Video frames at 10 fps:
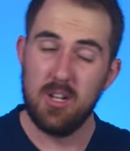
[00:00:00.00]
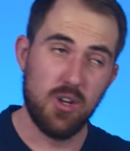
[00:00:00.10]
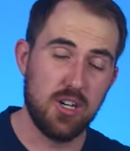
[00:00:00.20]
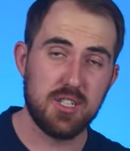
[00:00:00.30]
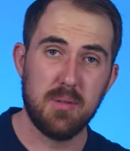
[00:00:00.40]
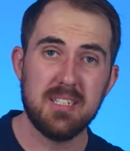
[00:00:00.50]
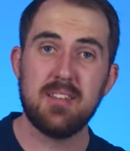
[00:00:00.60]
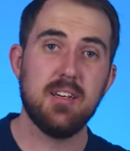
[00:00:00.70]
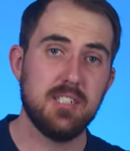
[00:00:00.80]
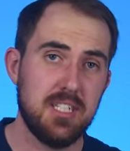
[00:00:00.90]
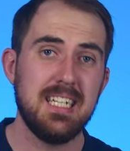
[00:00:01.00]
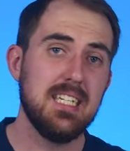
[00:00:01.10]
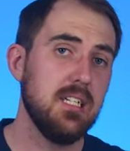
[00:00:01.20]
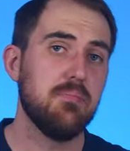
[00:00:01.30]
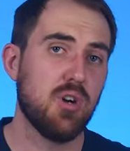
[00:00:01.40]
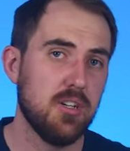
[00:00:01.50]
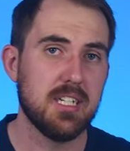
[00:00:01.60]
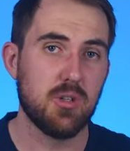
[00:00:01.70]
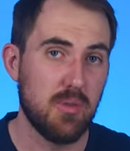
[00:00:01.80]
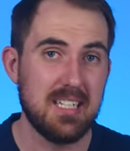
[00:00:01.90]
Last month, CD
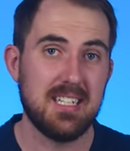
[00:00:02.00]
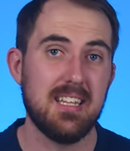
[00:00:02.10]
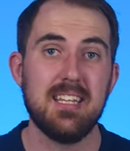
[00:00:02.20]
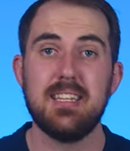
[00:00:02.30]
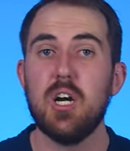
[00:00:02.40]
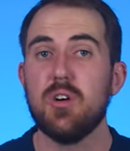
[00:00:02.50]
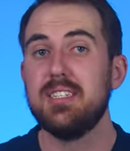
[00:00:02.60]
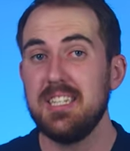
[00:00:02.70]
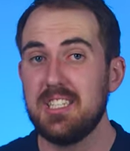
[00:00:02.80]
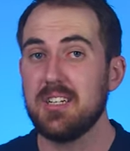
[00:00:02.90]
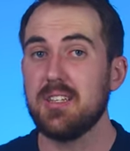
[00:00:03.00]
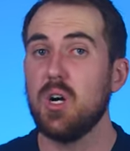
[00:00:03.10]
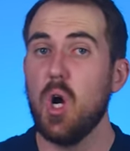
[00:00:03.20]
Projekt Red said that they are ditching their